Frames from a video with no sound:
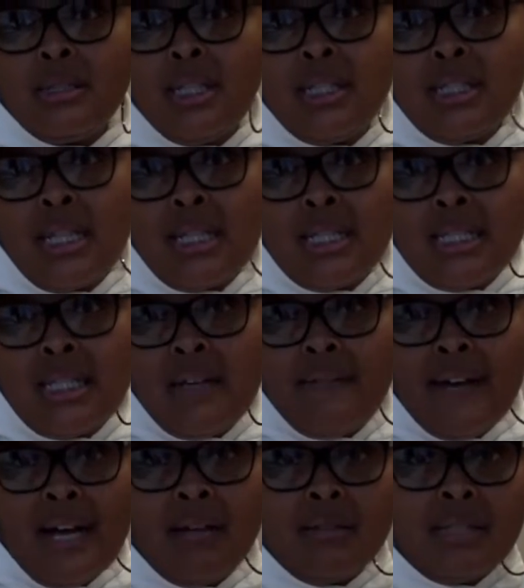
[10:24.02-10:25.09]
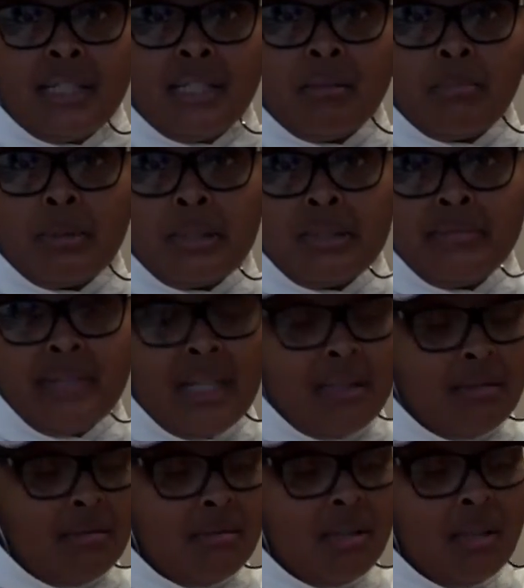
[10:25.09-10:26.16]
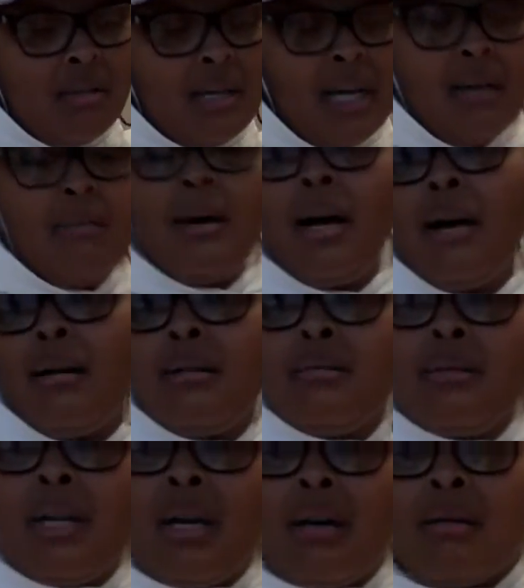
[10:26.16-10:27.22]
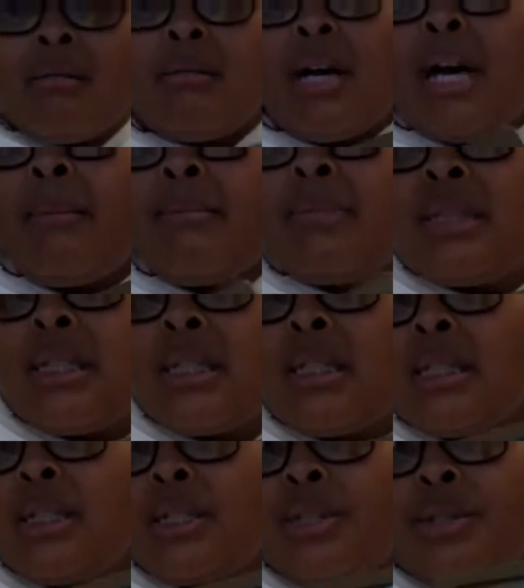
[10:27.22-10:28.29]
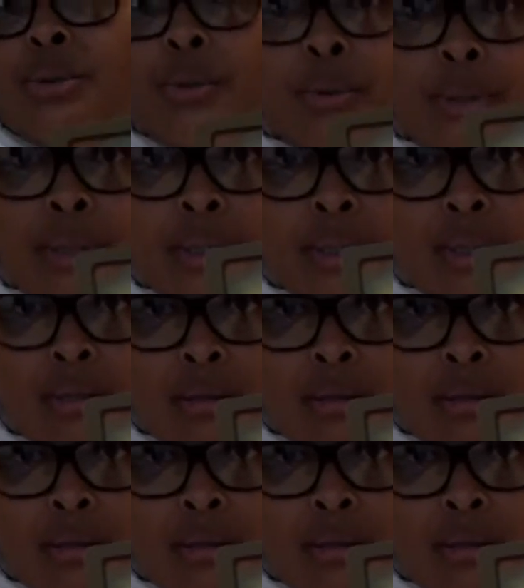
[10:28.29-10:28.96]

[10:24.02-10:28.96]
there's other stuff out there, but I don't know. I, I don't know. I'm still unsure.